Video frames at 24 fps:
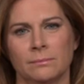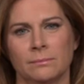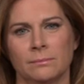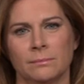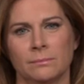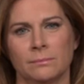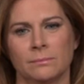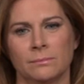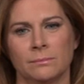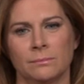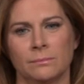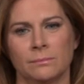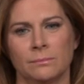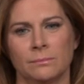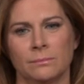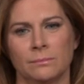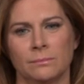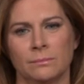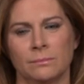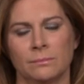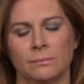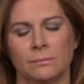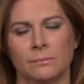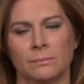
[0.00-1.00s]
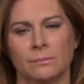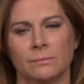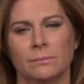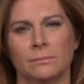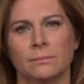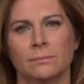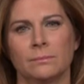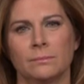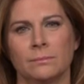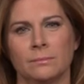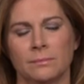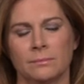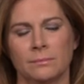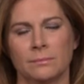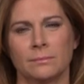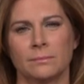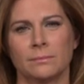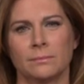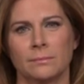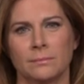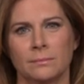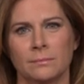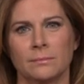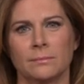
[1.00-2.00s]

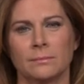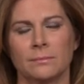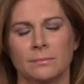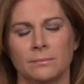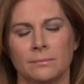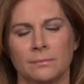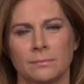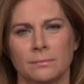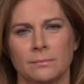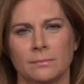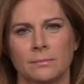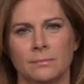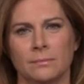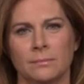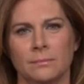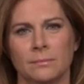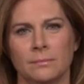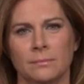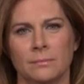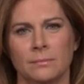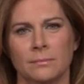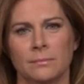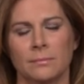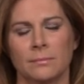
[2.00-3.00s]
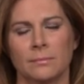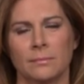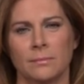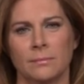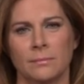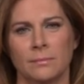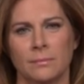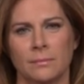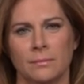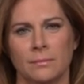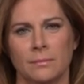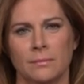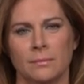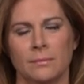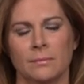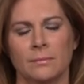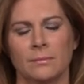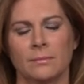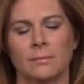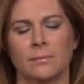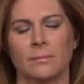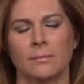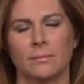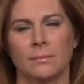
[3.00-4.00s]

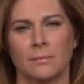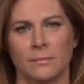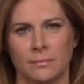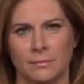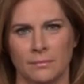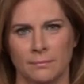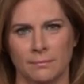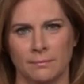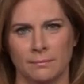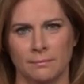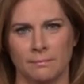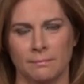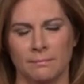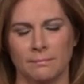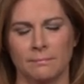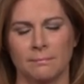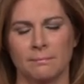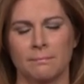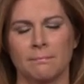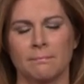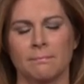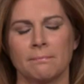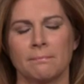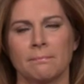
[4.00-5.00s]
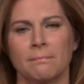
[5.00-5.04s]
This person isn't speaking.